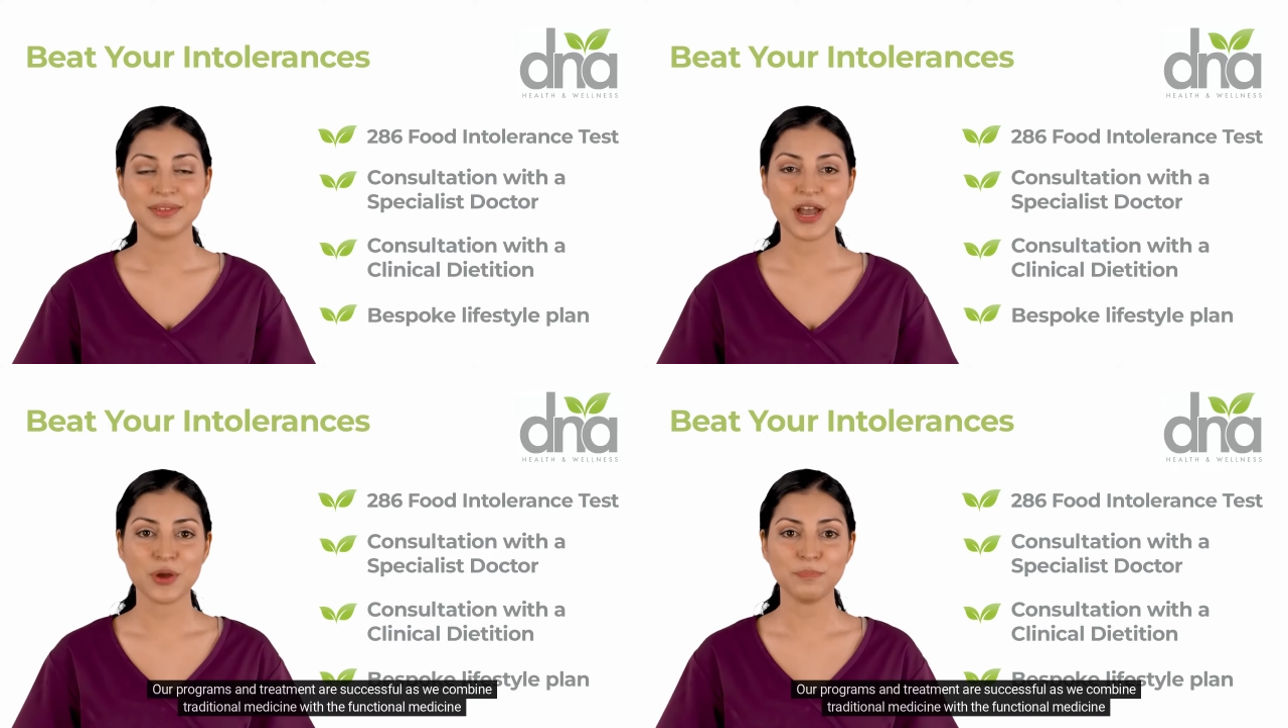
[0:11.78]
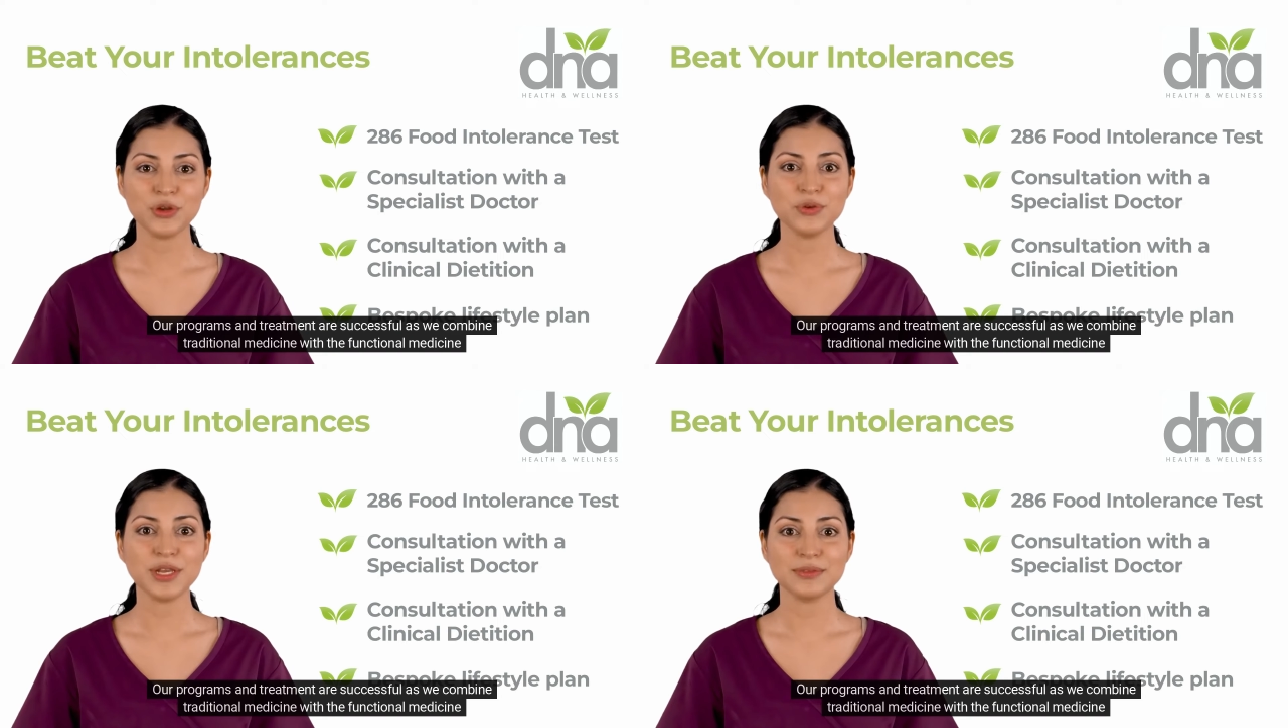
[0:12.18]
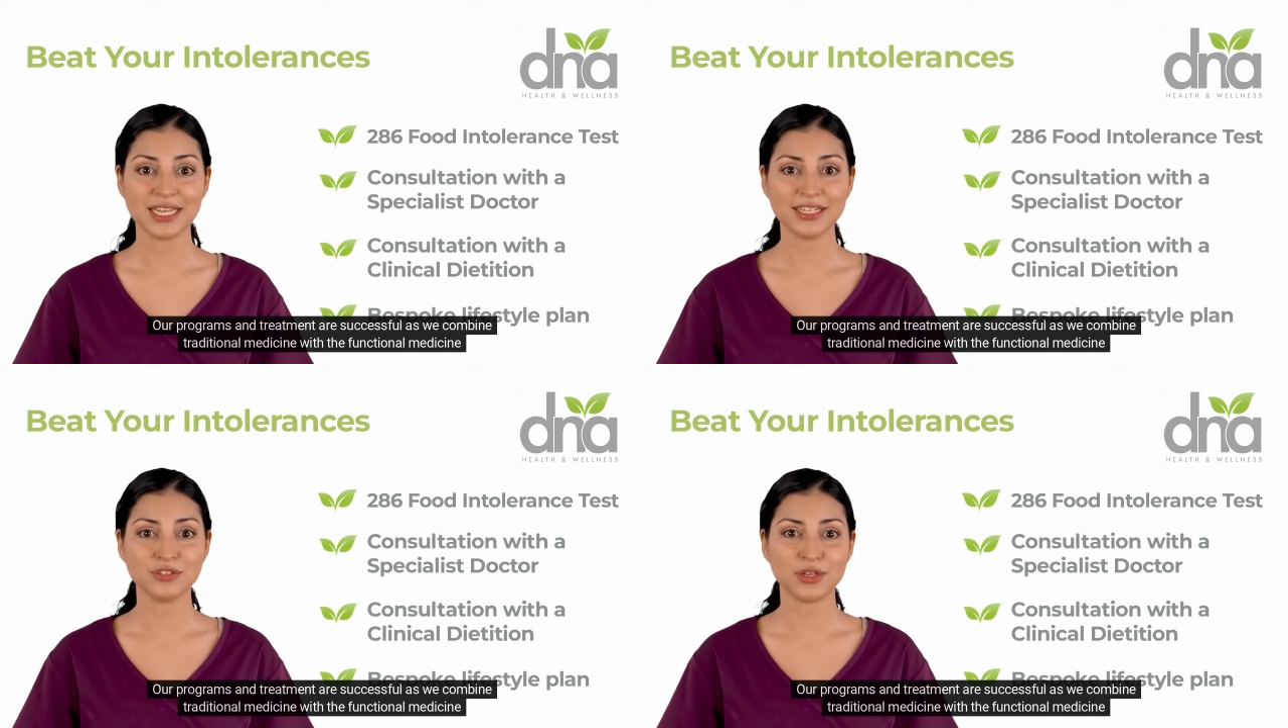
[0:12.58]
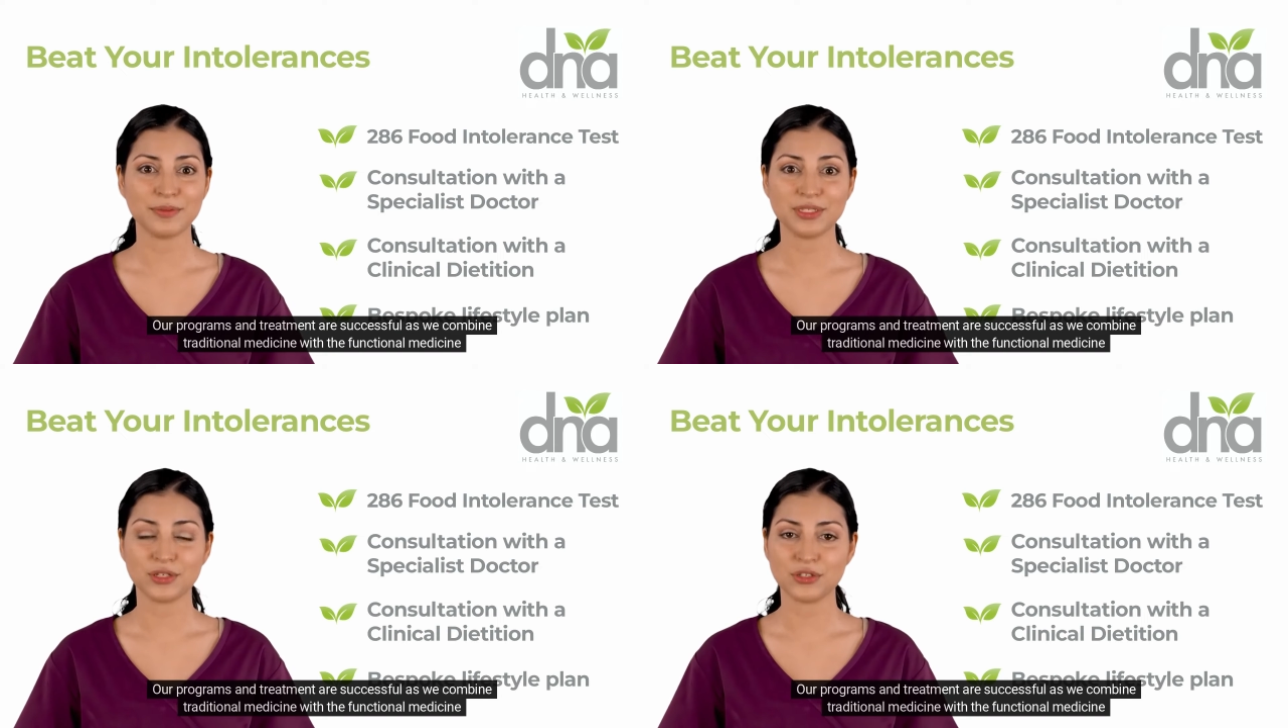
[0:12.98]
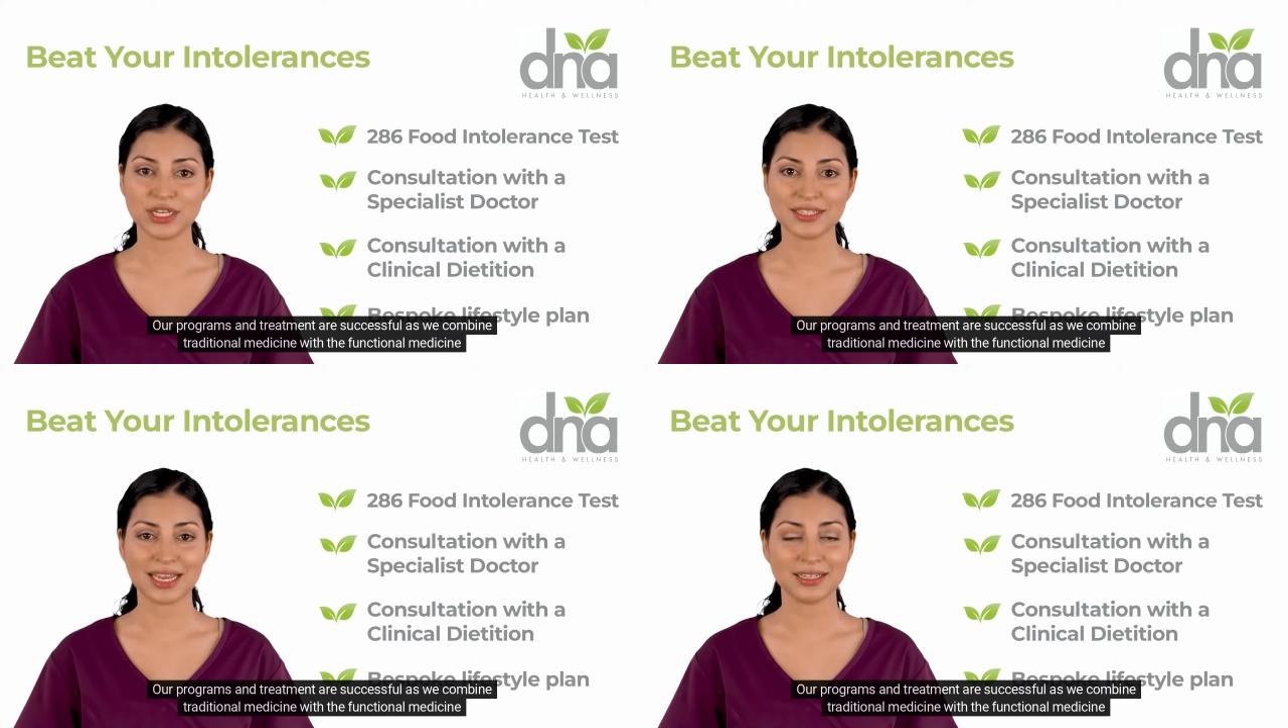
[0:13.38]
Our programs and treatment are
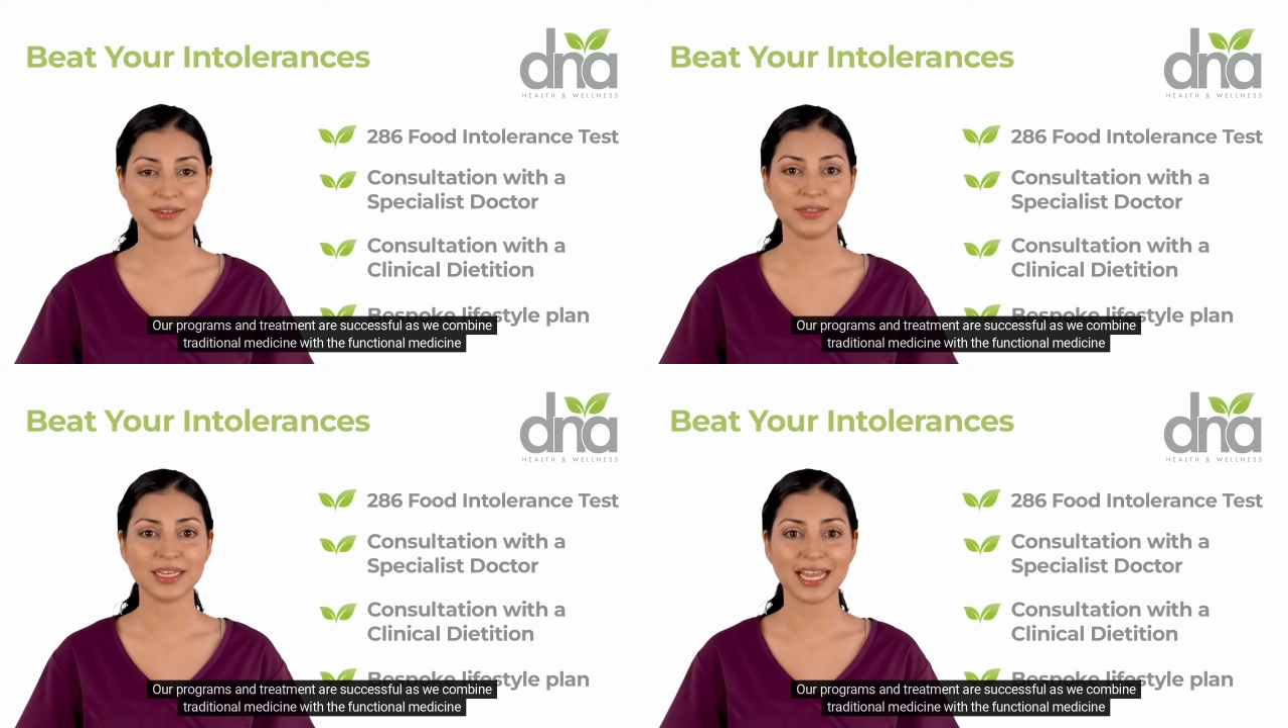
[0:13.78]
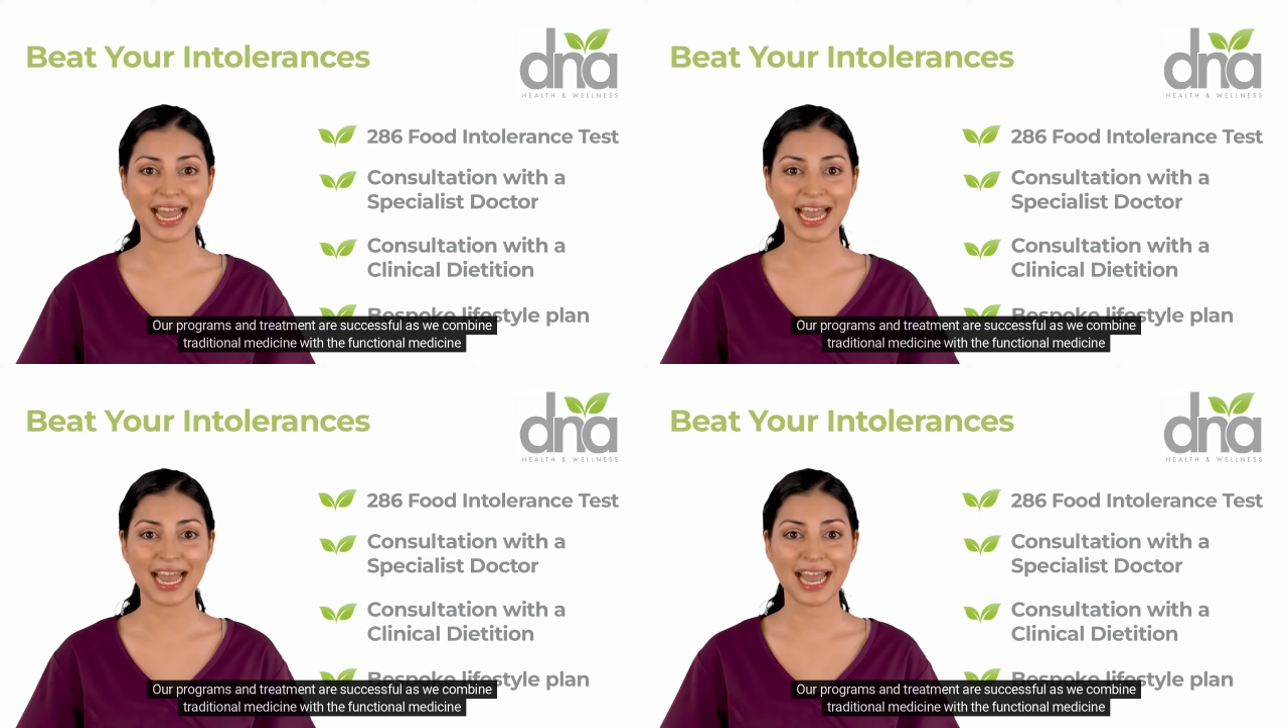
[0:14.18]
successful